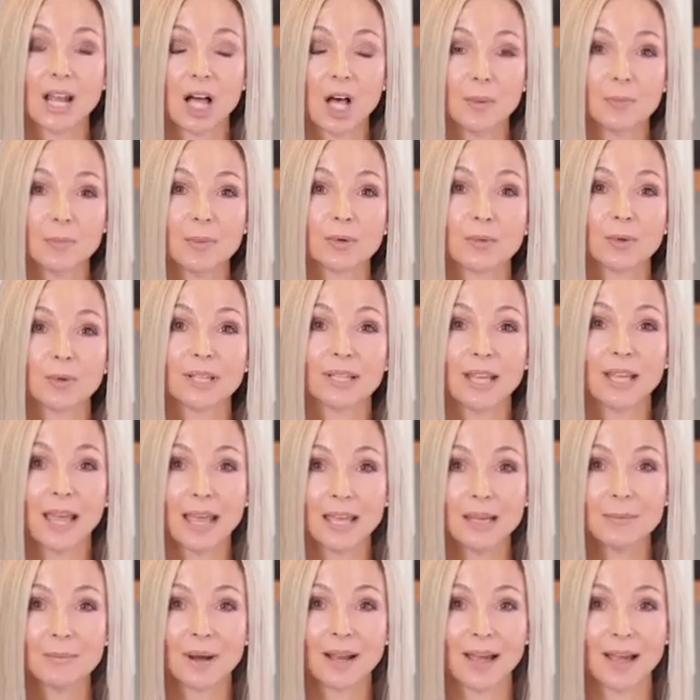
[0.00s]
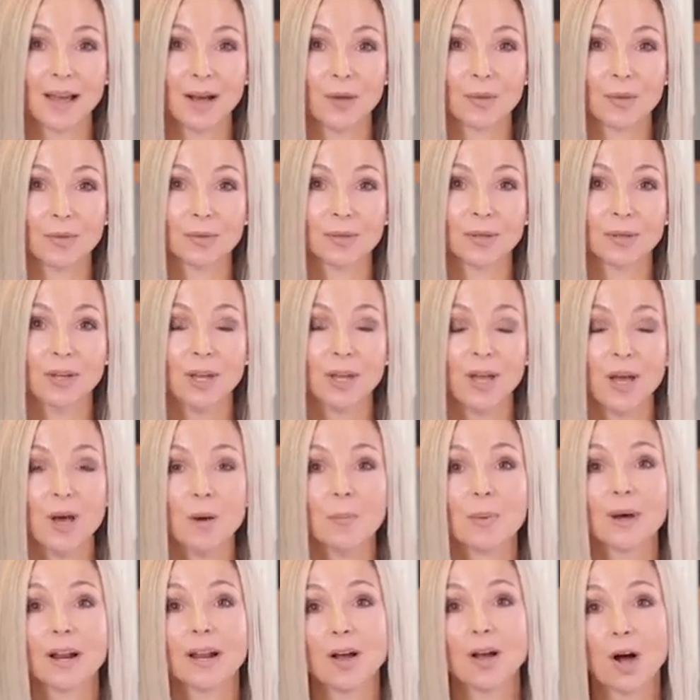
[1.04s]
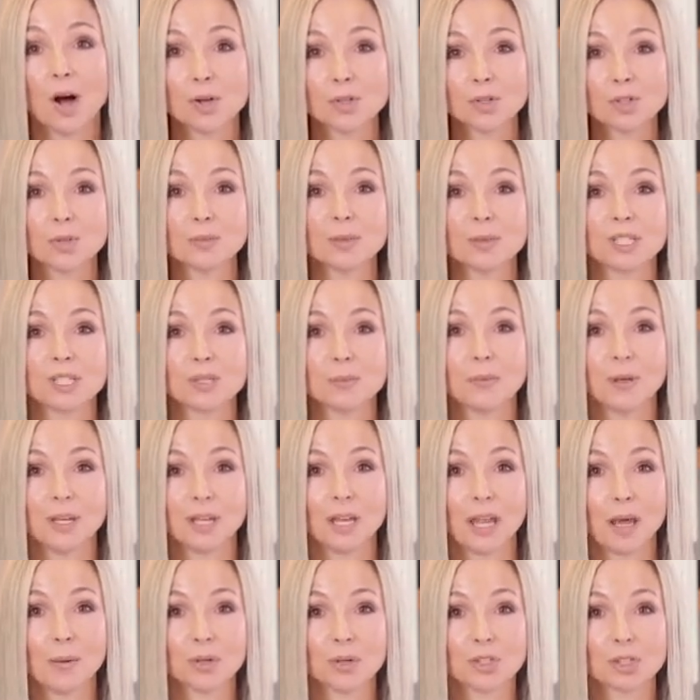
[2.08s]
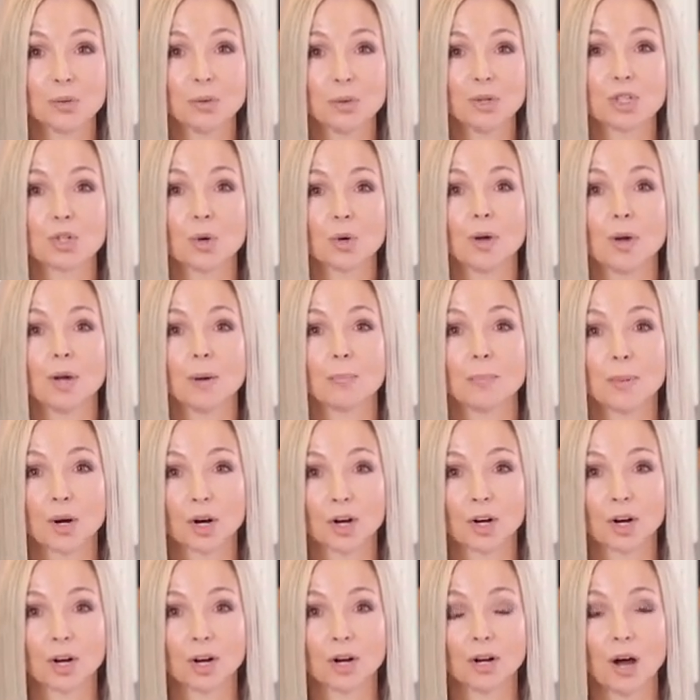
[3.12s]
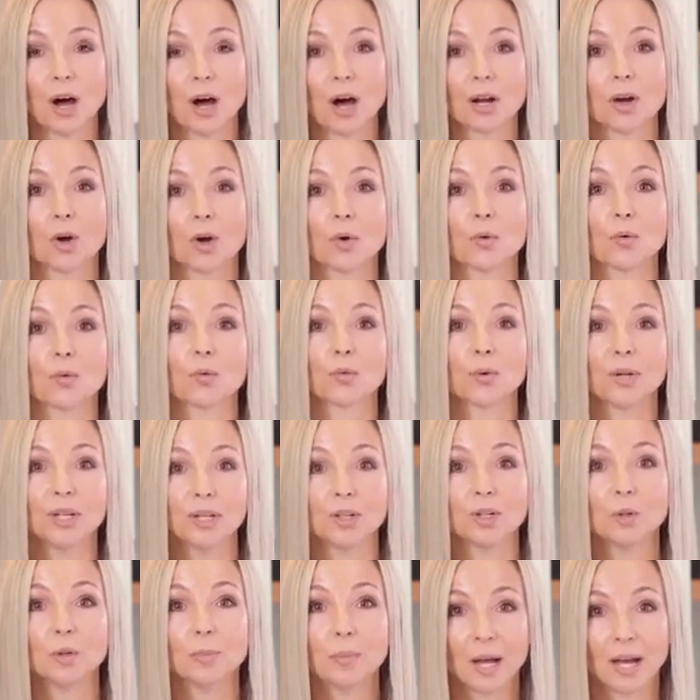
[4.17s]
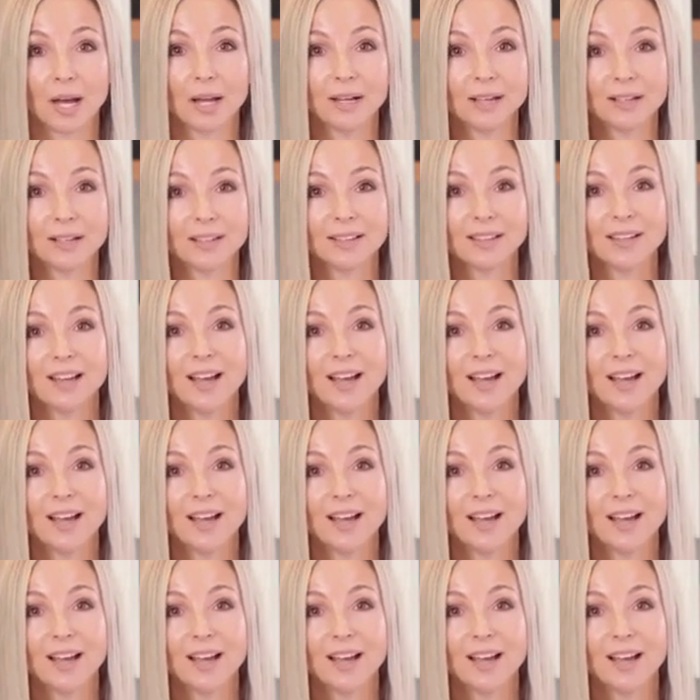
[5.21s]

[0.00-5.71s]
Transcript: helped me regain my health, but I also miss being able to enjoy a burger on a real bun,